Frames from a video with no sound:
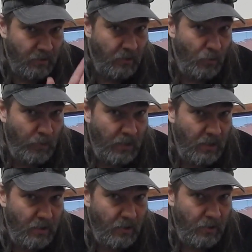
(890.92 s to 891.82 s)
Don't be in
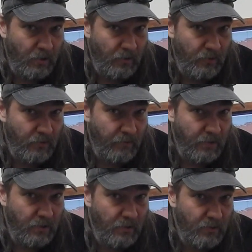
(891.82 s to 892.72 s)
any hurry to lose your
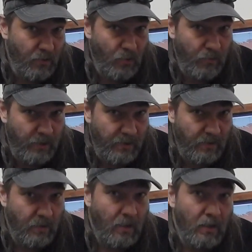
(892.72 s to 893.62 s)
virginity. There's no
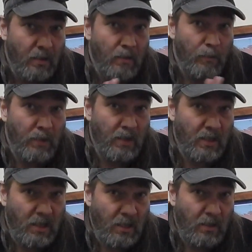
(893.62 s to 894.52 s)
reason. Be a
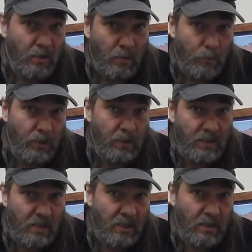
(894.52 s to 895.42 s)
kid, be a
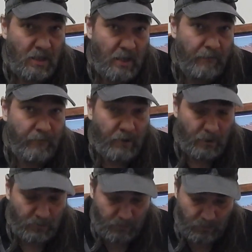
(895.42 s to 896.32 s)
teen, have
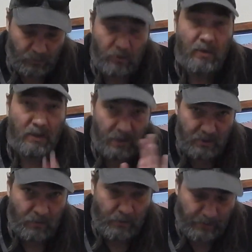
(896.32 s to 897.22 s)
fun. You can get
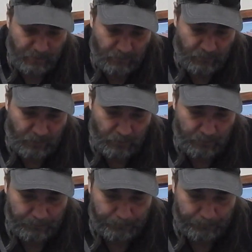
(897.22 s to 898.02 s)
to all that stuff later.